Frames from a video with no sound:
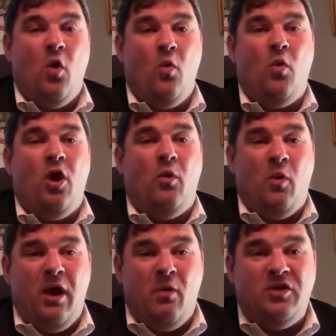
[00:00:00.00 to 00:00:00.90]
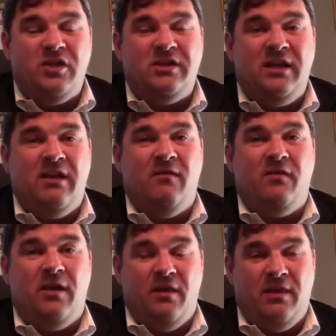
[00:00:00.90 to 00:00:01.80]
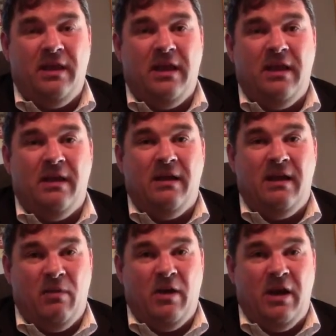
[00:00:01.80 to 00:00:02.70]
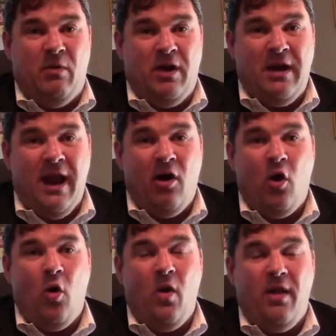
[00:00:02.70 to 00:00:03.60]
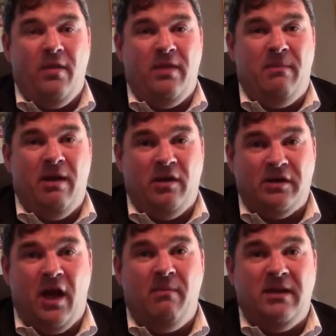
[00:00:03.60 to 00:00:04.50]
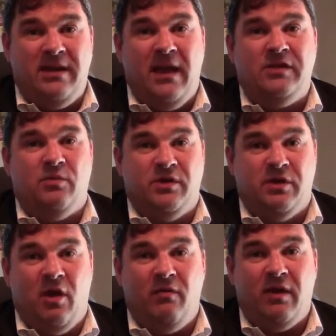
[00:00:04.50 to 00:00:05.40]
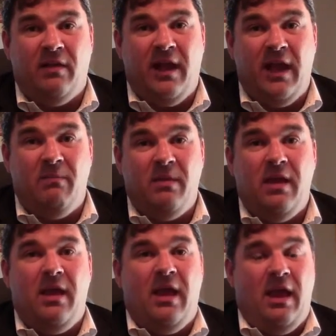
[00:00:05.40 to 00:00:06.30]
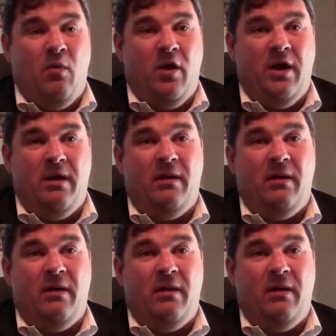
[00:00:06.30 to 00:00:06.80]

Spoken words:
it would just it would narrow the amount of time it takes to resolve a claim. It would